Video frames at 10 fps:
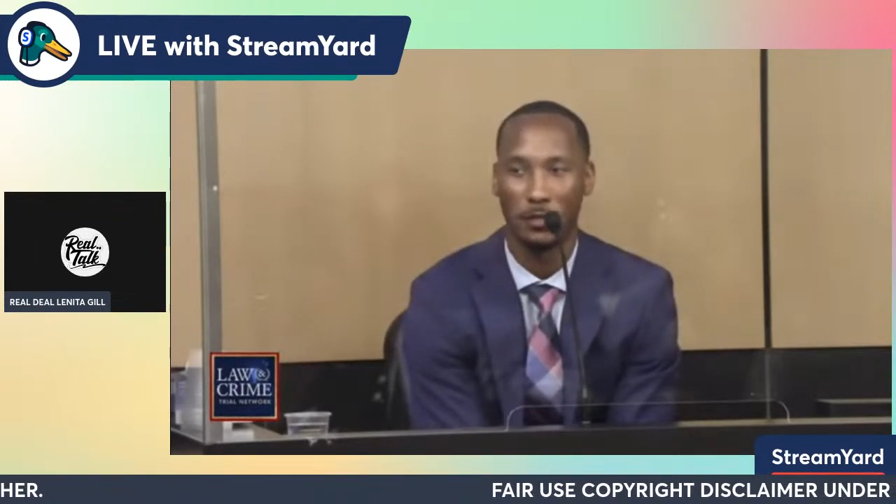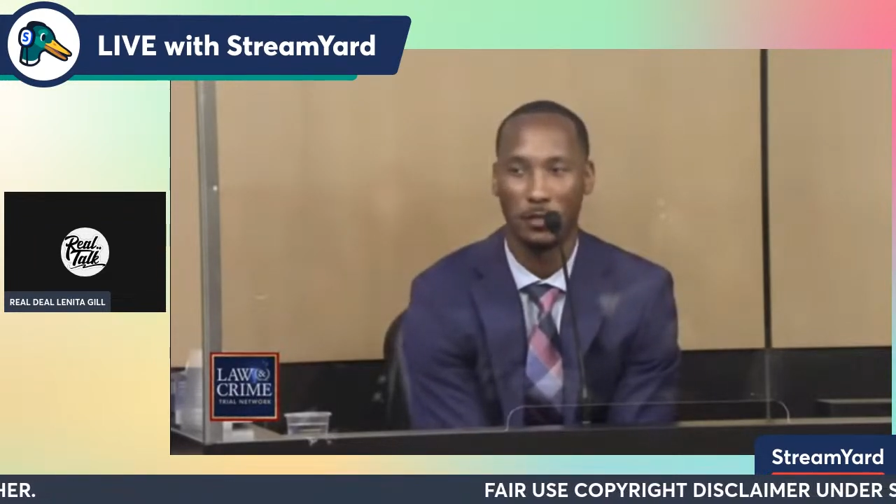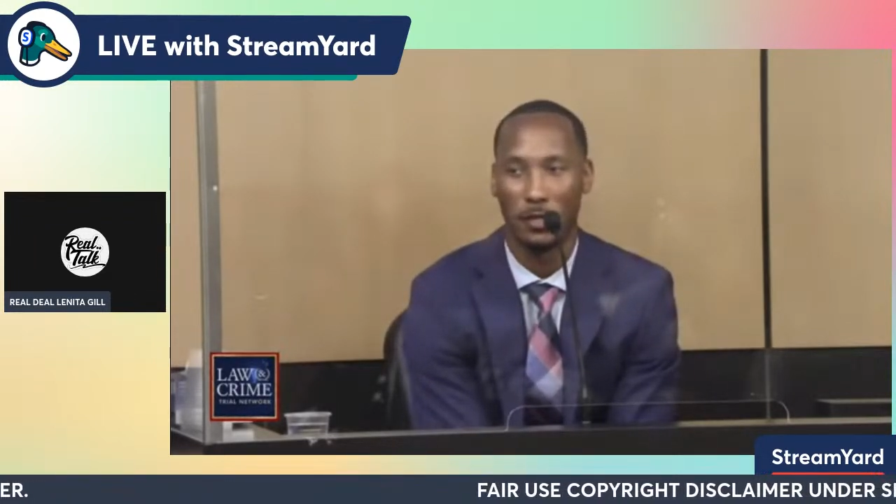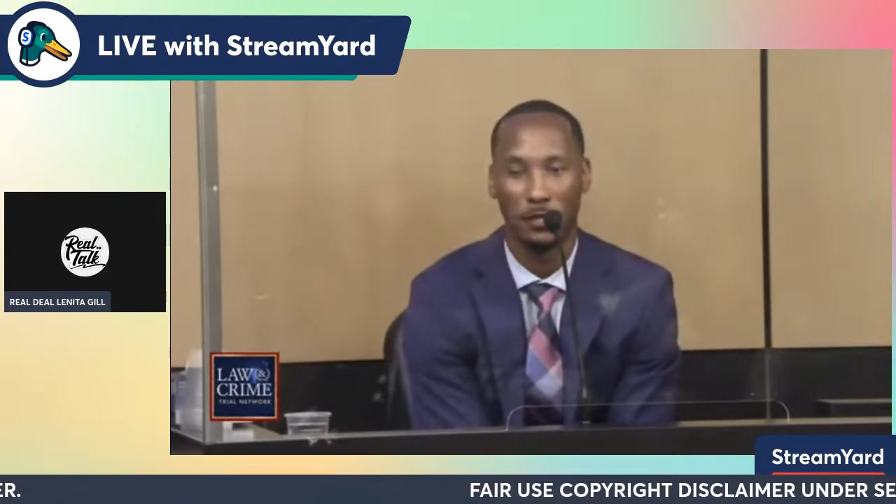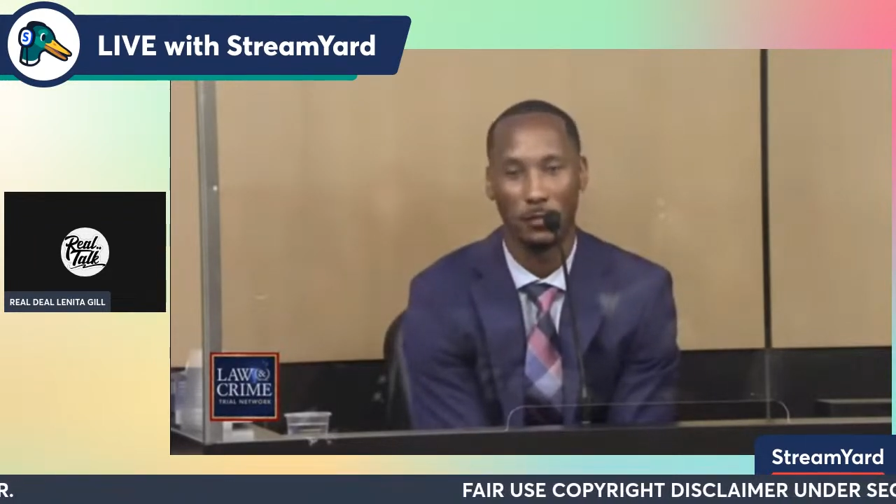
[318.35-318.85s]

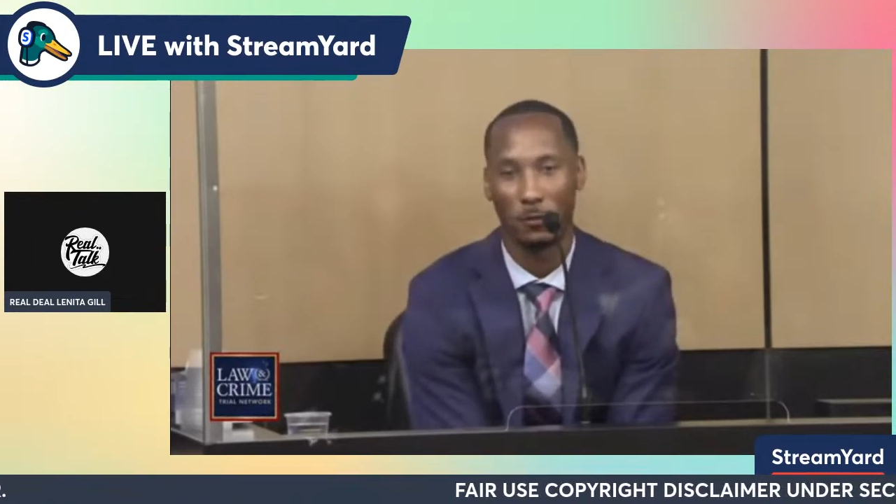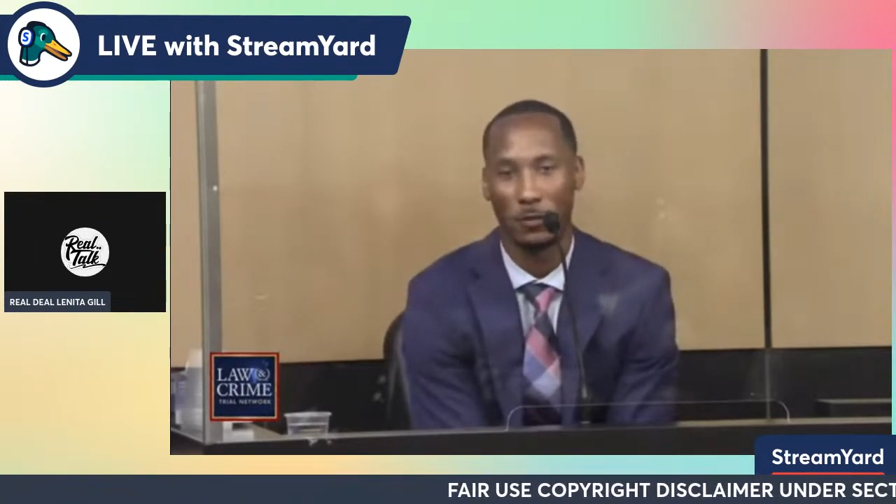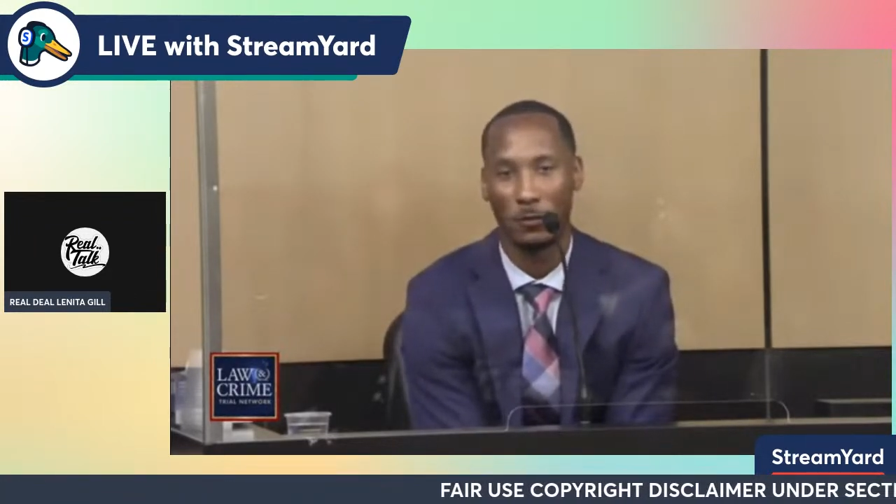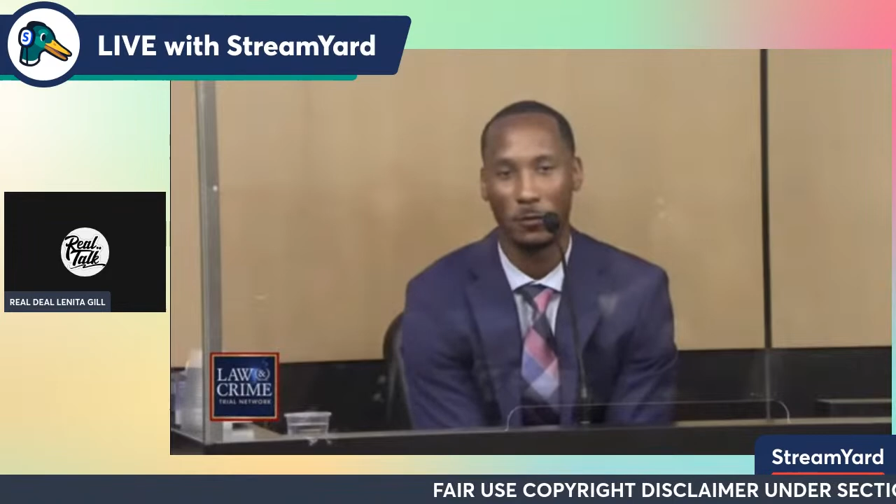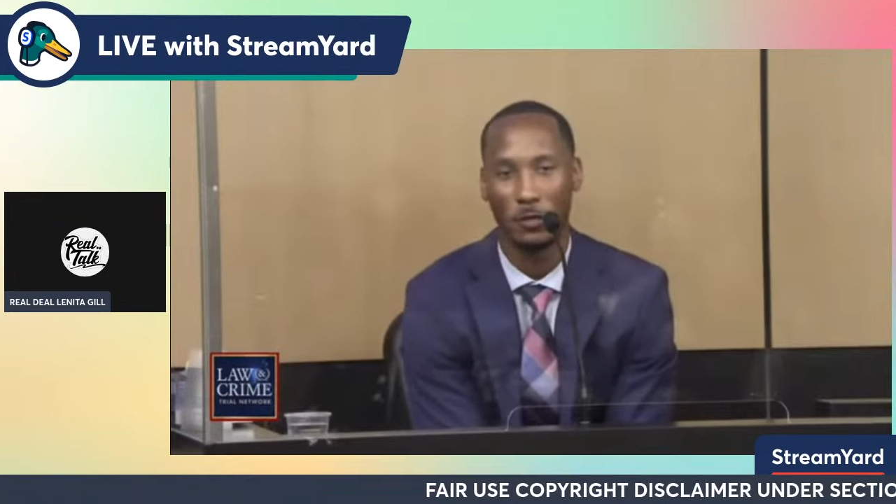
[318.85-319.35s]
That's just what it
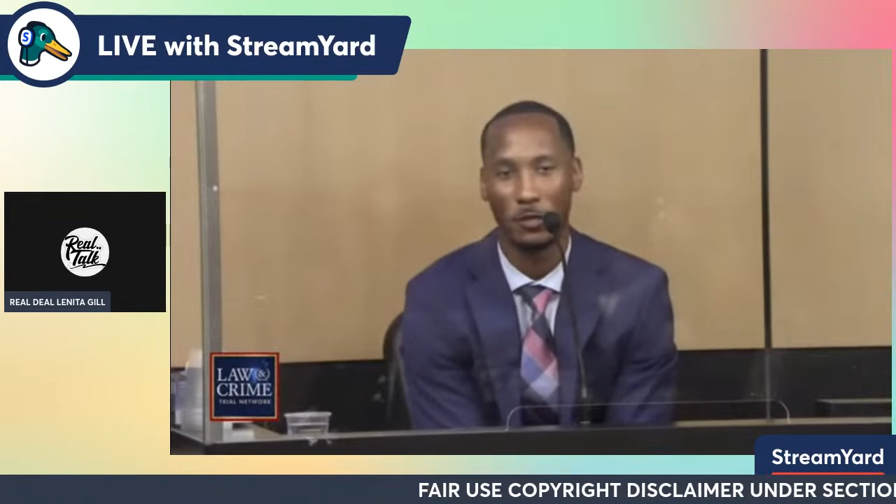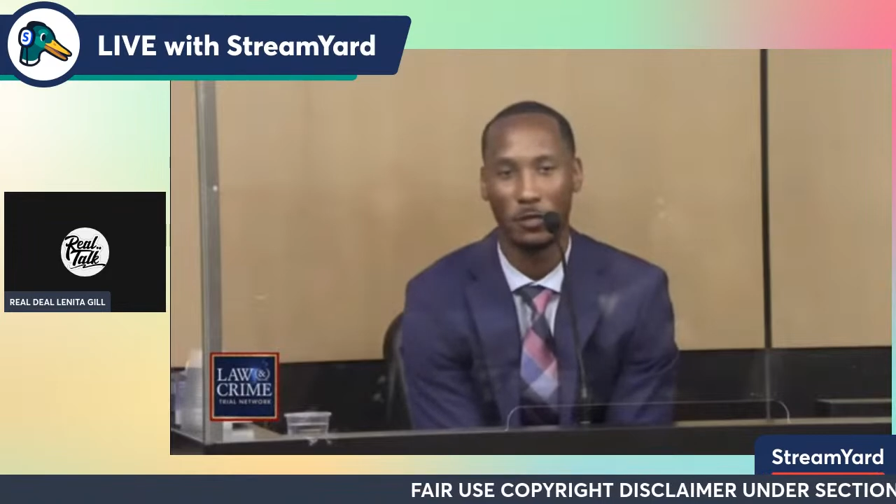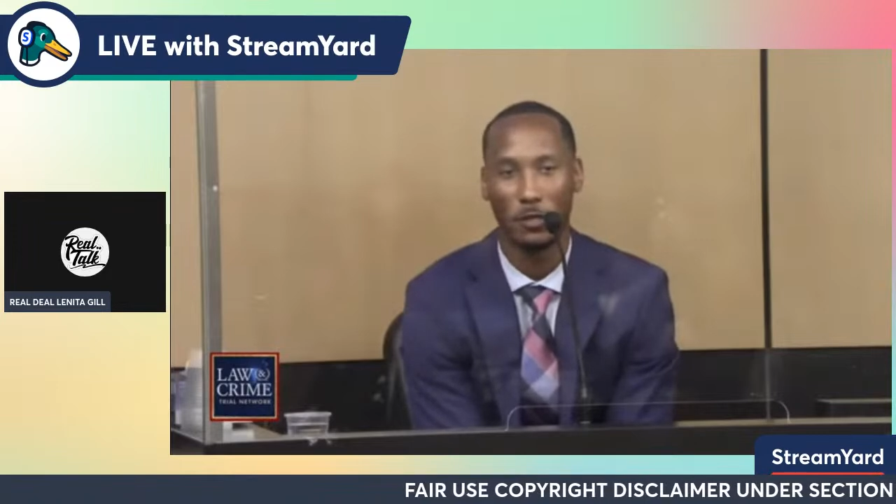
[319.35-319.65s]
was.